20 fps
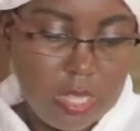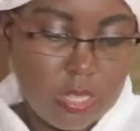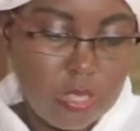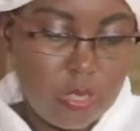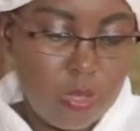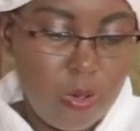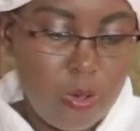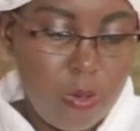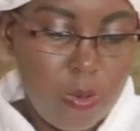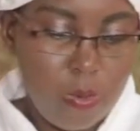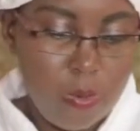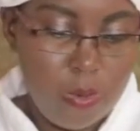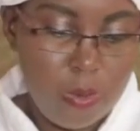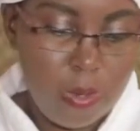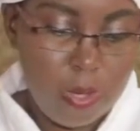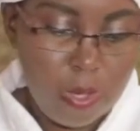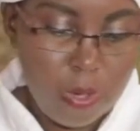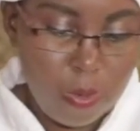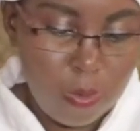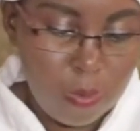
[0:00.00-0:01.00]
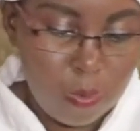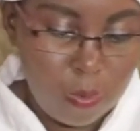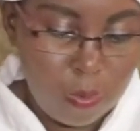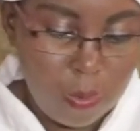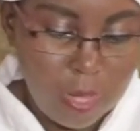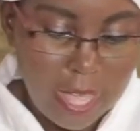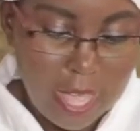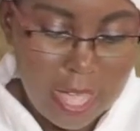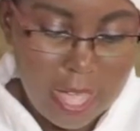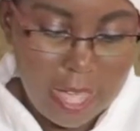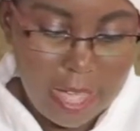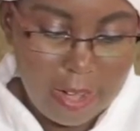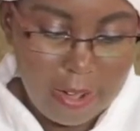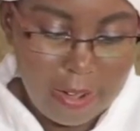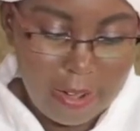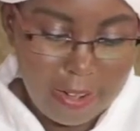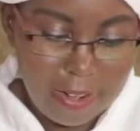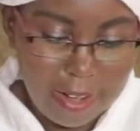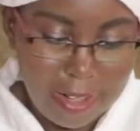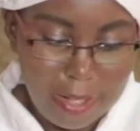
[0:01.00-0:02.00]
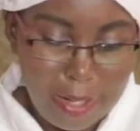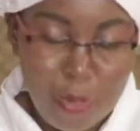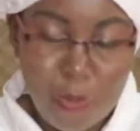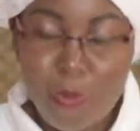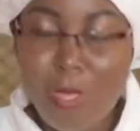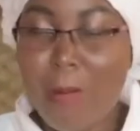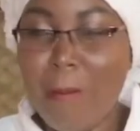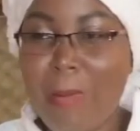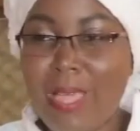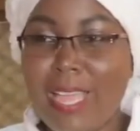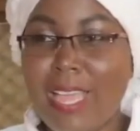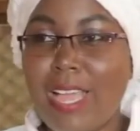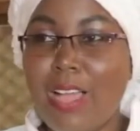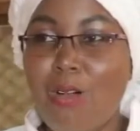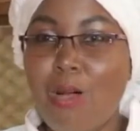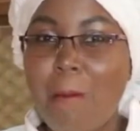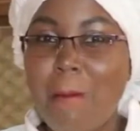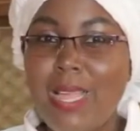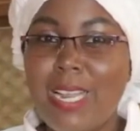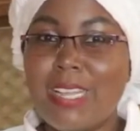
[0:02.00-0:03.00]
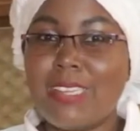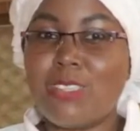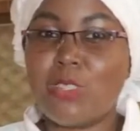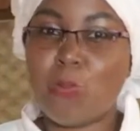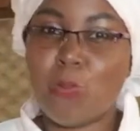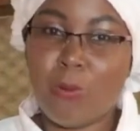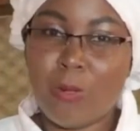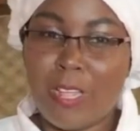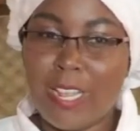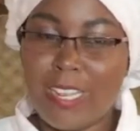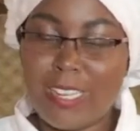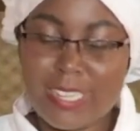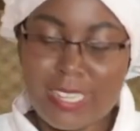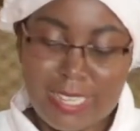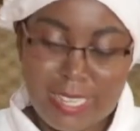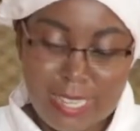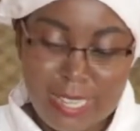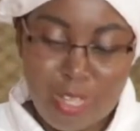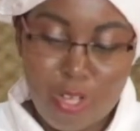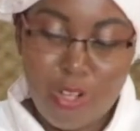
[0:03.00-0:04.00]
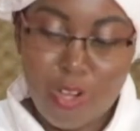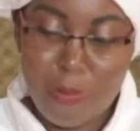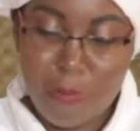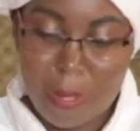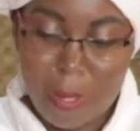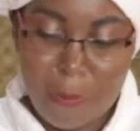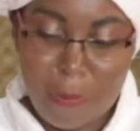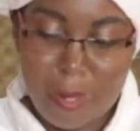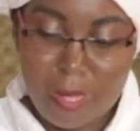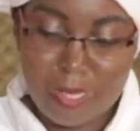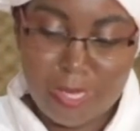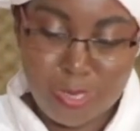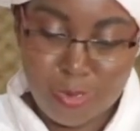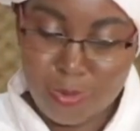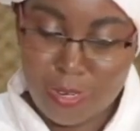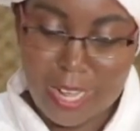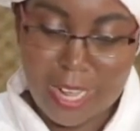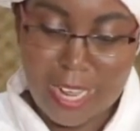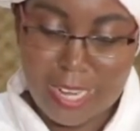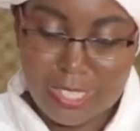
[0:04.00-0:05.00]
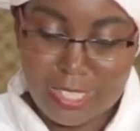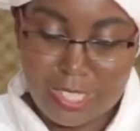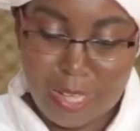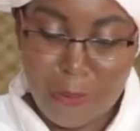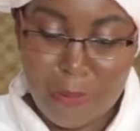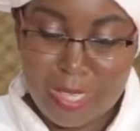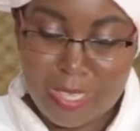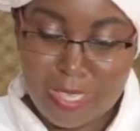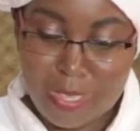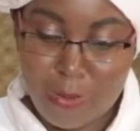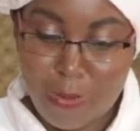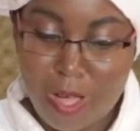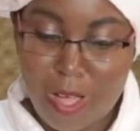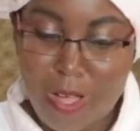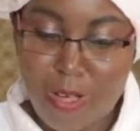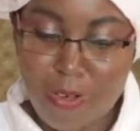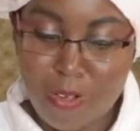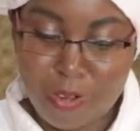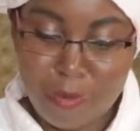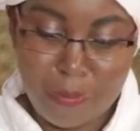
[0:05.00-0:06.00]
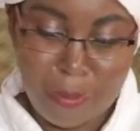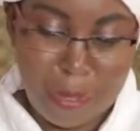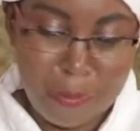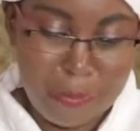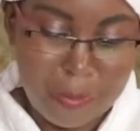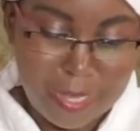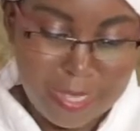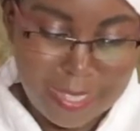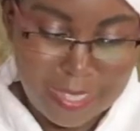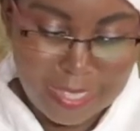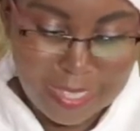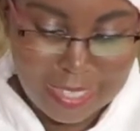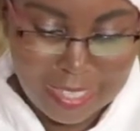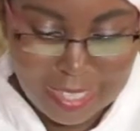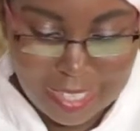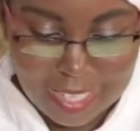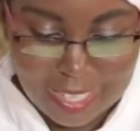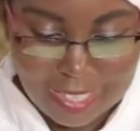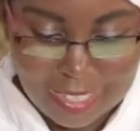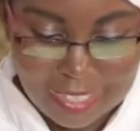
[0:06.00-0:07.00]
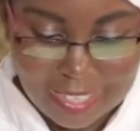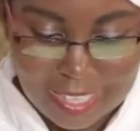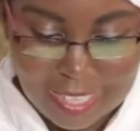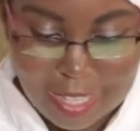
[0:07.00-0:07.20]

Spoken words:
So we are making our milk spoiled on purpose. Tunagandisha maziwa on purpose. Yes.